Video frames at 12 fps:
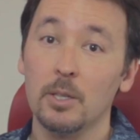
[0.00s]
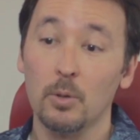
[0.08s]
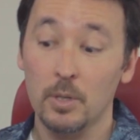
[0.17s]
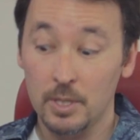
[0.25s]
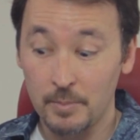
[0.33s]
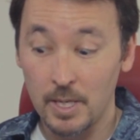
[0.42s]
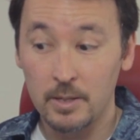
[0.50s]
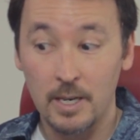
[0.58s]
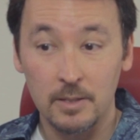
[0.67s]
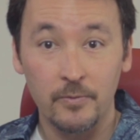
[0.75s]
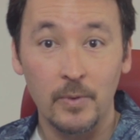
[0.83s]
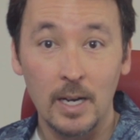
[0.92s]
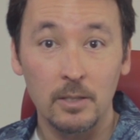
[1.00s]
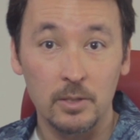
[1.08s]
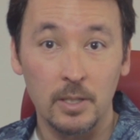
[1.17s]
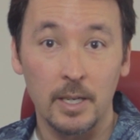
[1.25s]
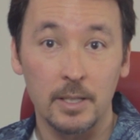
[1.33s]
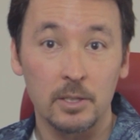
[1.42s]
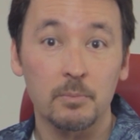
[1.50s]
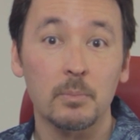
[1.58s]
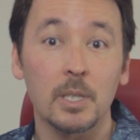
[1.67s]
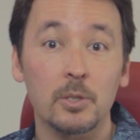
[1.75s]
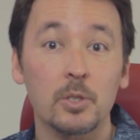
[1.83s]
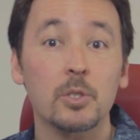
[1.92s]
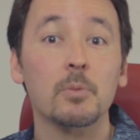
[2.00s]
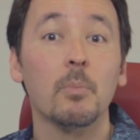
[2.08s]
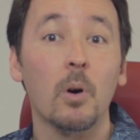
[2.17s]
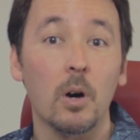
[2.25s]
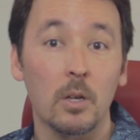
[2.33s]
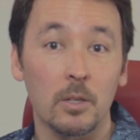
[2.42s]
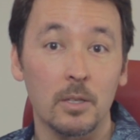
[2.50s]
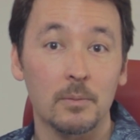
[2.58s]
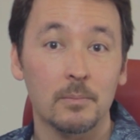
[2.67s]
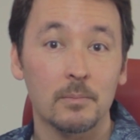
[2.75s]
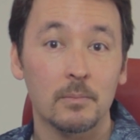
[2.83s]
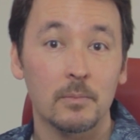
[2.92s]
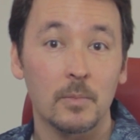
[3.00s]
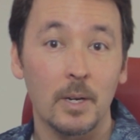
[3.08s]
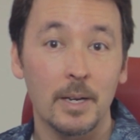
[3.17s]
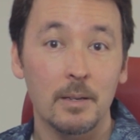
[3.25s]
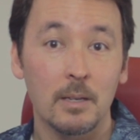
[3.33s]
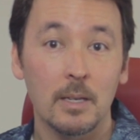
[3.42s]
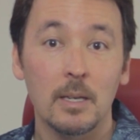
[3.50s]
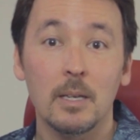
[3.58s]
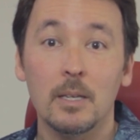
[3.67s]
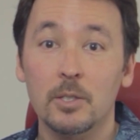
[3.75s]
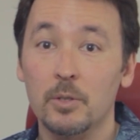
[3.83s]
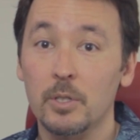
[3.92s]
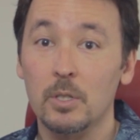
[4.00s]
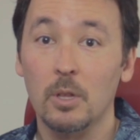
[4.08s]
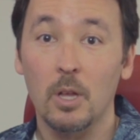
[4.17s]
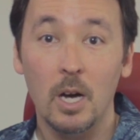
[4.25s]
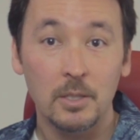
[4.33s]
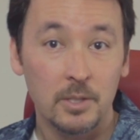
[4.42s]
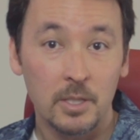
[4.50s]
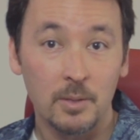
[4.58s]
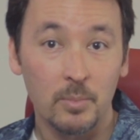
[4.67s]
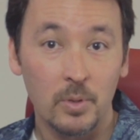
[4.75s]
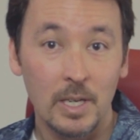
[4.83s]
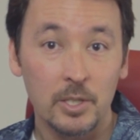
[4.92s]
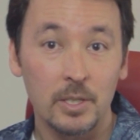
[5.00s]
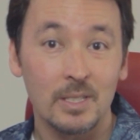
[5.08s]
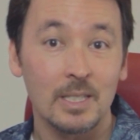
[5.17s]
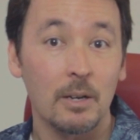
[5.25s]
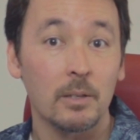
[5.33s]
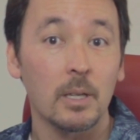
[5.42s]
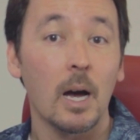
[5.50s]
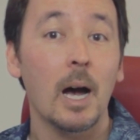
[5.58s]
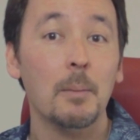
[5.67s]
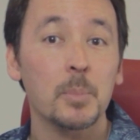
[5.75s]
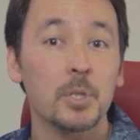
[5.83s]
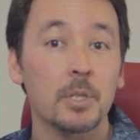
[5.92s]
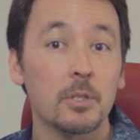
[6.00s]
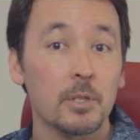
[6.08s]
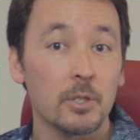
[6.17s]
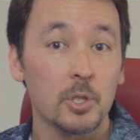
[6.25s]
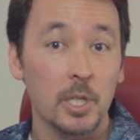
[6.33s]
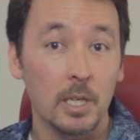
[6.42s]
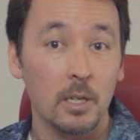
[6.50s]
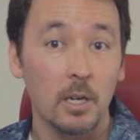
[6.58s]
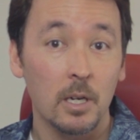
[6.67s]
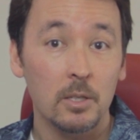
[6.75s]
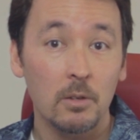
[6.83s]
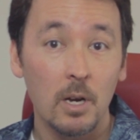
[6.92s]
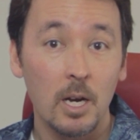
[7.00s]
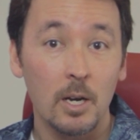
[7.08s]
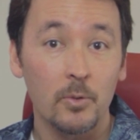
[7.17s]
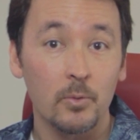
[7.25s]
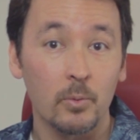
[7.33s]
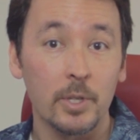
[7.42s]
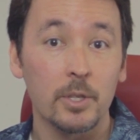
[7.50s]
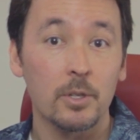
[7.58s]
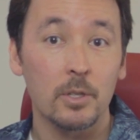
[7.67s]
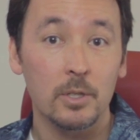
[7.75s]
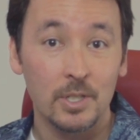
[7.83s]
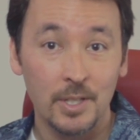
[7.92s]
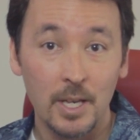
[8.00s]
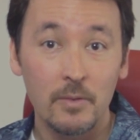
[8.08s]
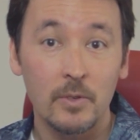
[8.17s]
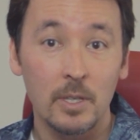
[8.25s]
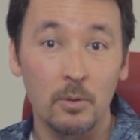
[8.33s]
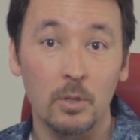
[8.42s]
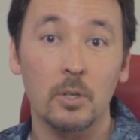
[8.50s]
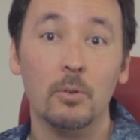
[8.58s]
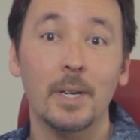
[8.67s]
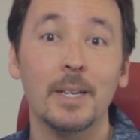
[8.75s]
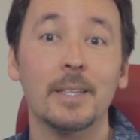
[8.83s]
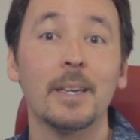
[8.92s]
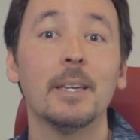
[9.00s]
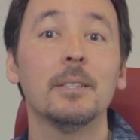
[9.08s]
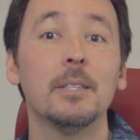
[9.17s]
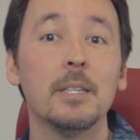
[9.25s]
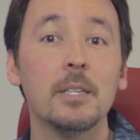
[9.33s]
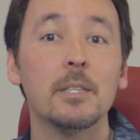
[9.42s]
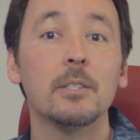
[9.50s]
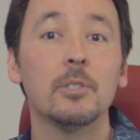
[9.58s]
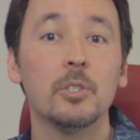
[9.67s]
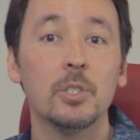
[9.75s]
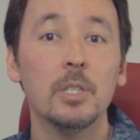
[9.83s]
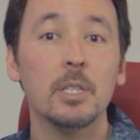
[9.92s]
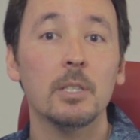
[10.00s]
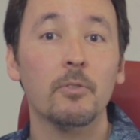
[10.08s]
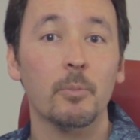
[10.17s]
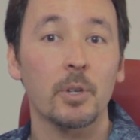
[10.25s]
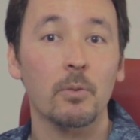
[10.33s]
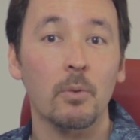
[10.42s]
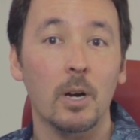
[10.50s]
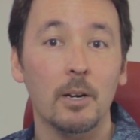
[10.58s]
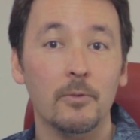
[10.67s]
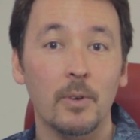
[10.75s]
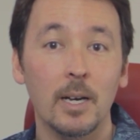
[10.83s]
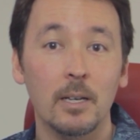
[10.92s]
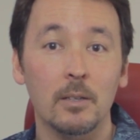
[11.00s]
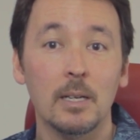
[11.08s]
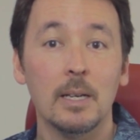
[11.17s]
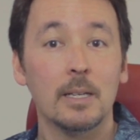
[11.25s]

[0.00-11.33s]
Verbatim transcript: in order to make that file size much smaller, right? So this lossy compression is now an option you can check on or off when you're saving or creating a DNG from your raw file.